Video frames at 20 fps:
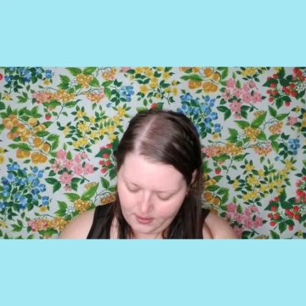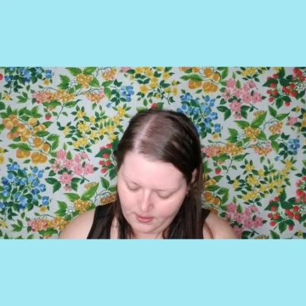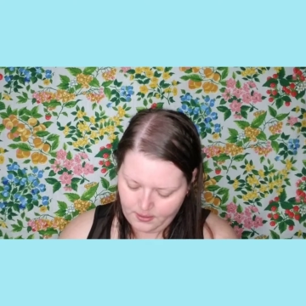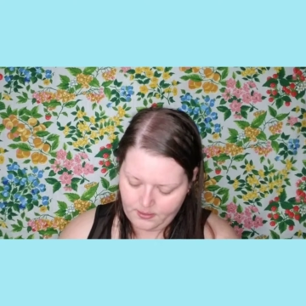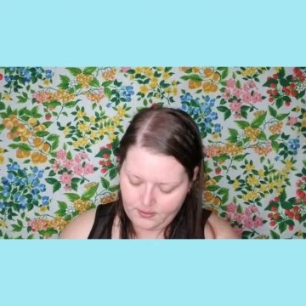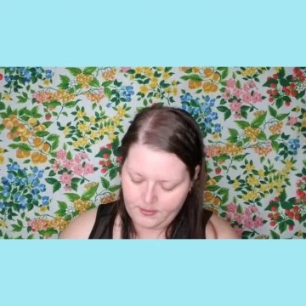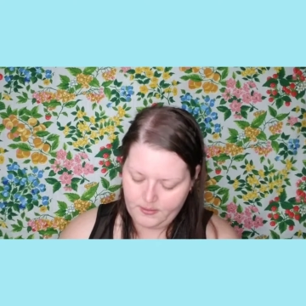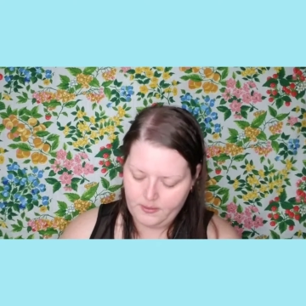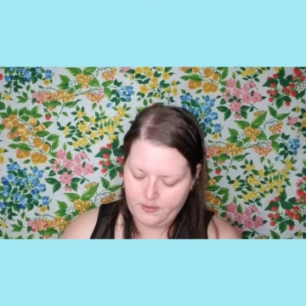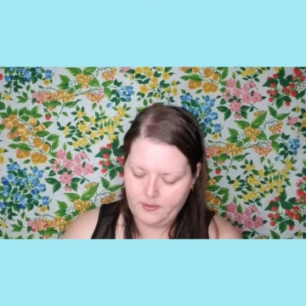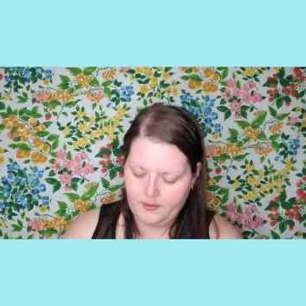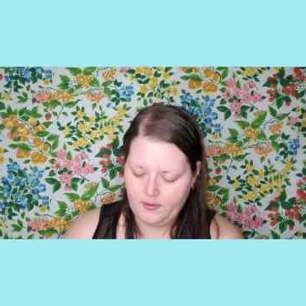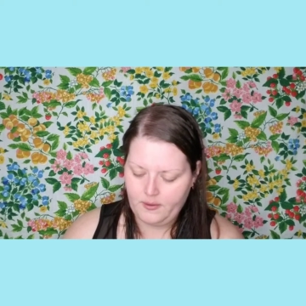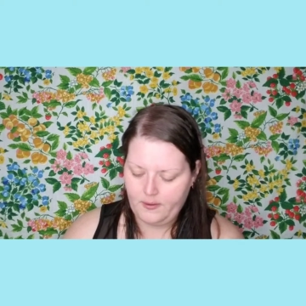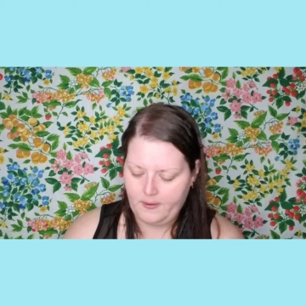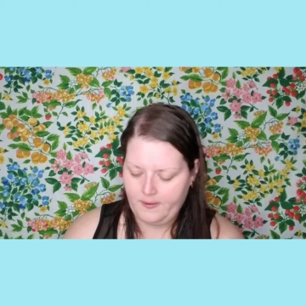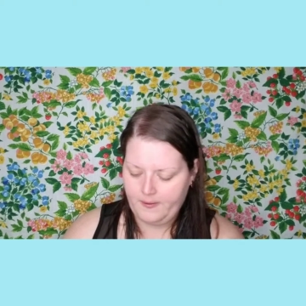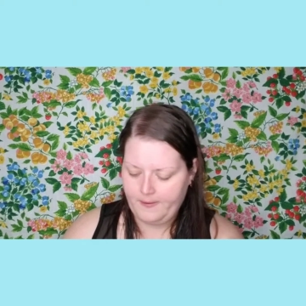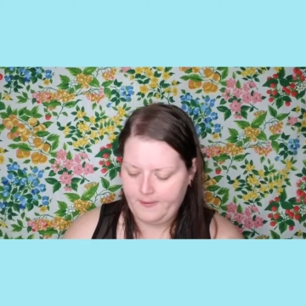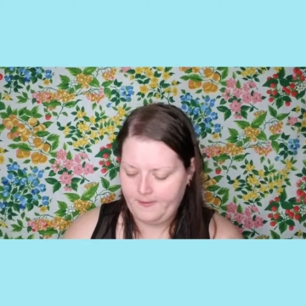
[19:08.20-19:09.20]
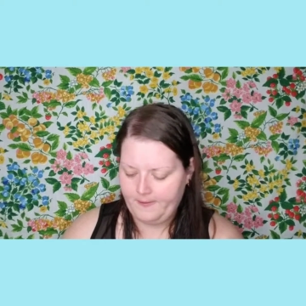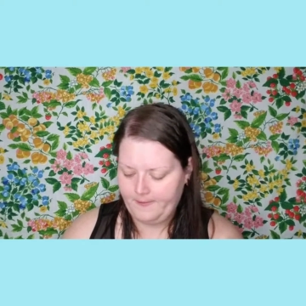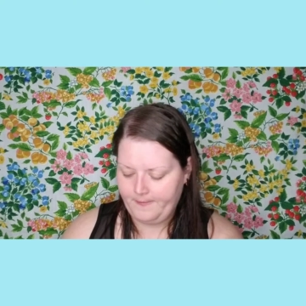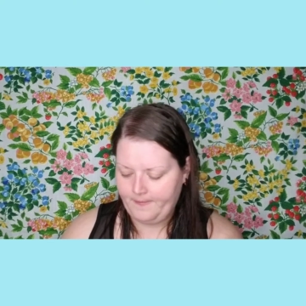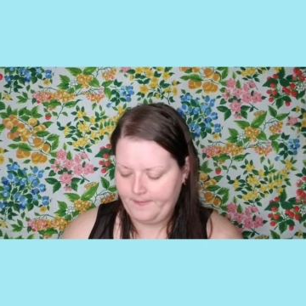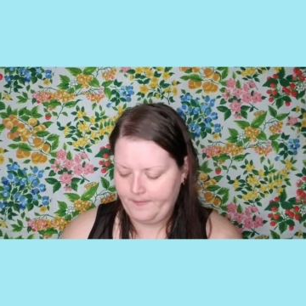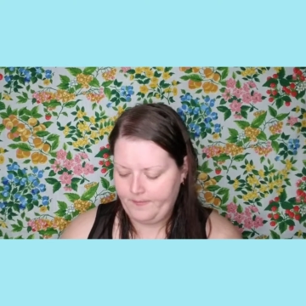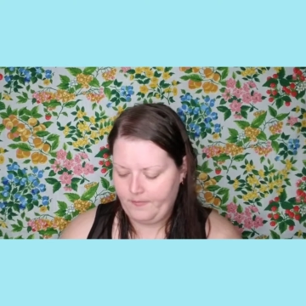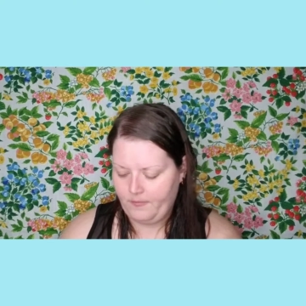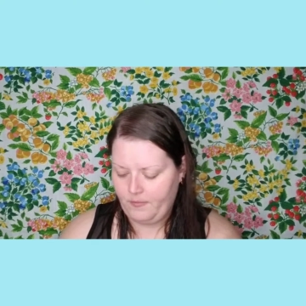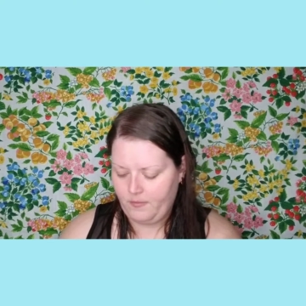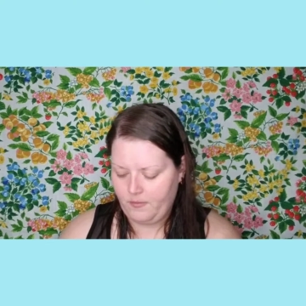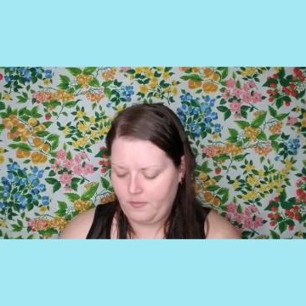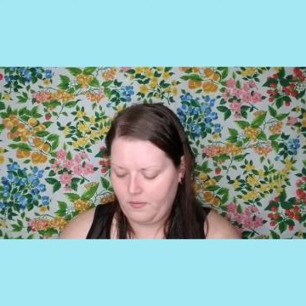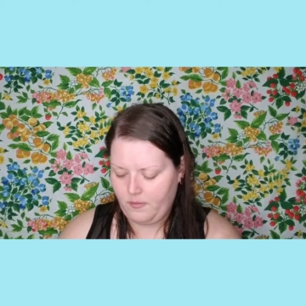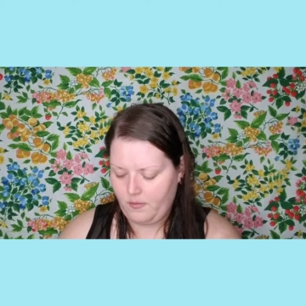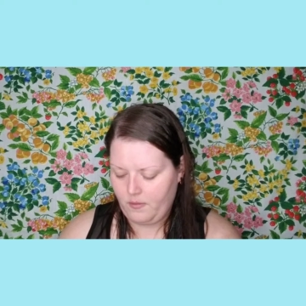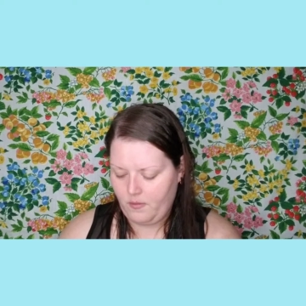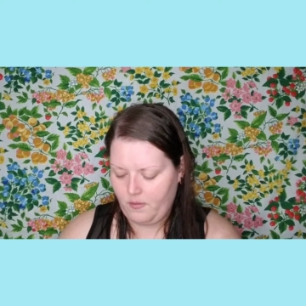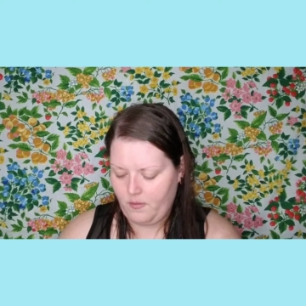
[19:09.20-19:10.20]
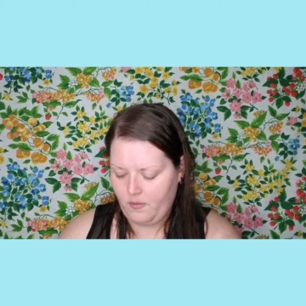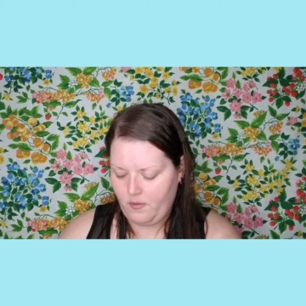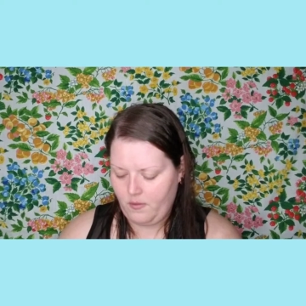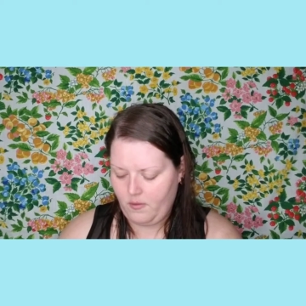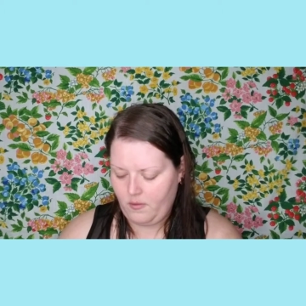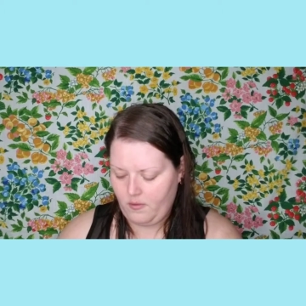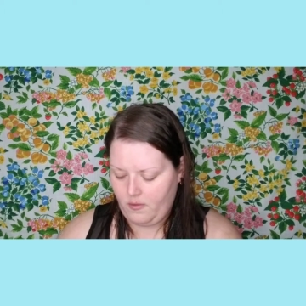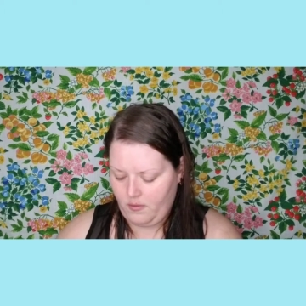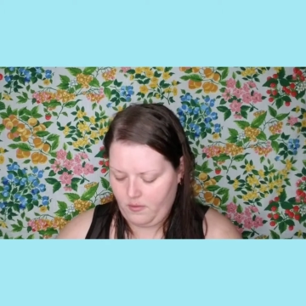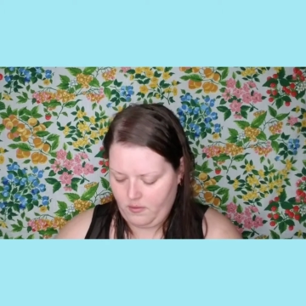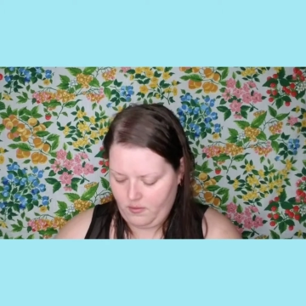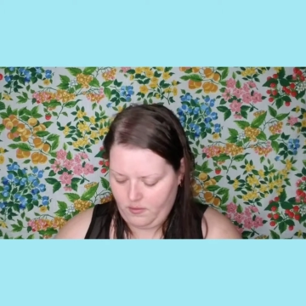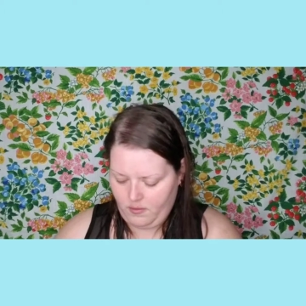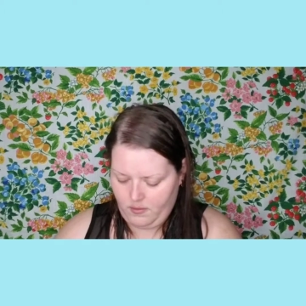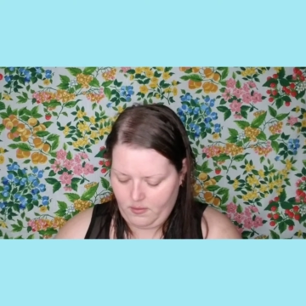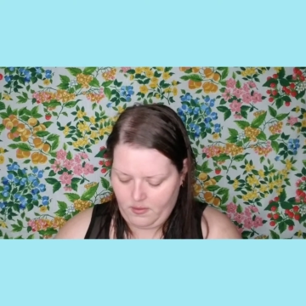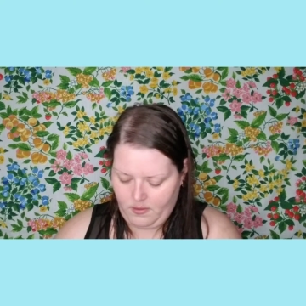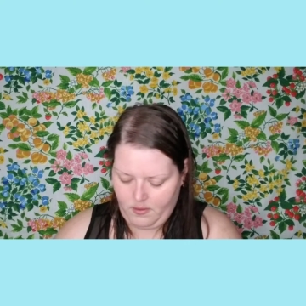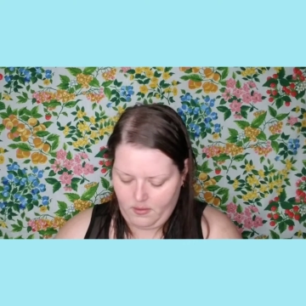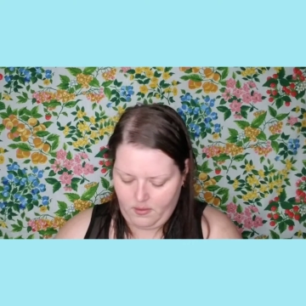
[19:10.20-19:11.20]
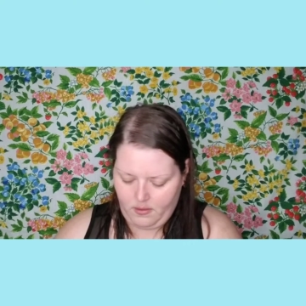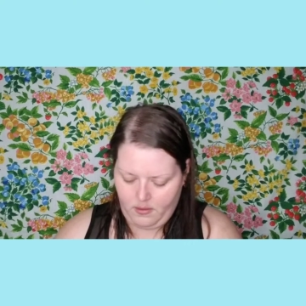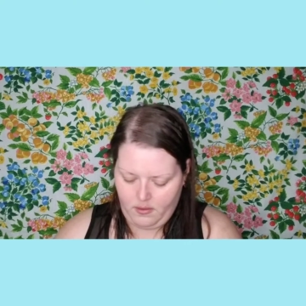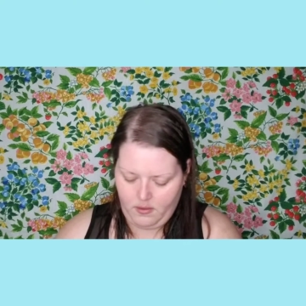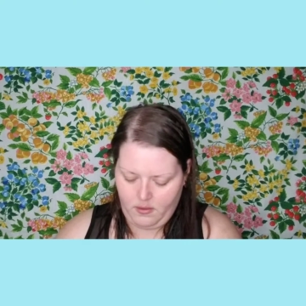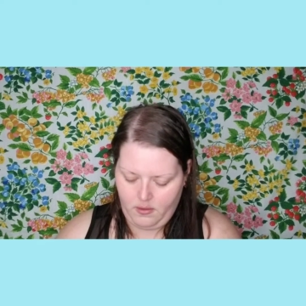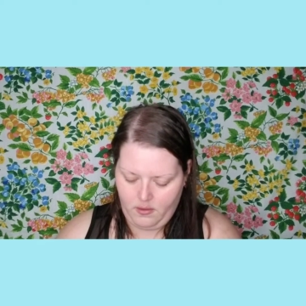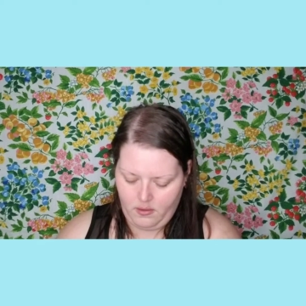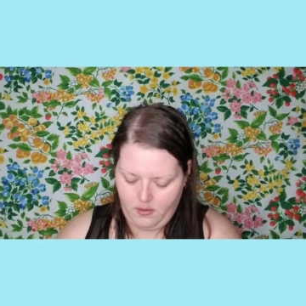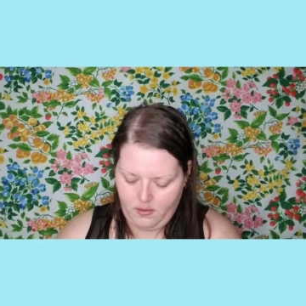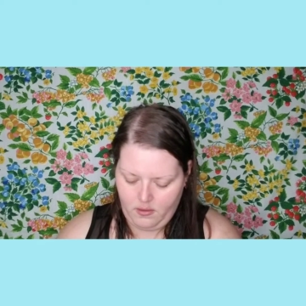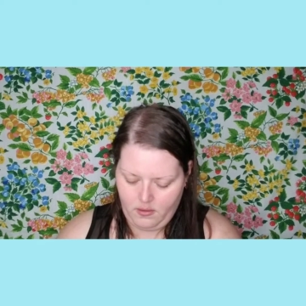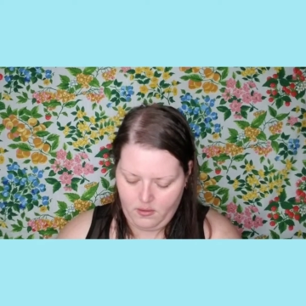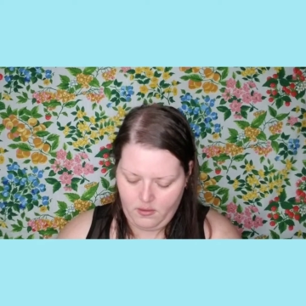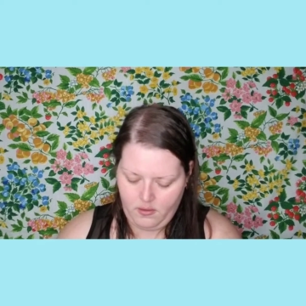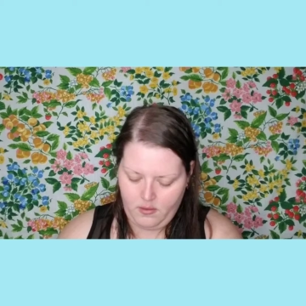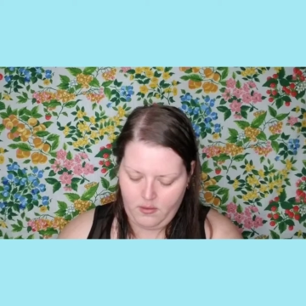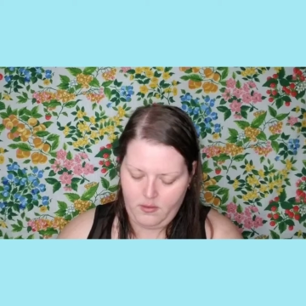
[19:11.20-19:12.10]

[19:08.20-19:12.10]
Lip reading: (silence)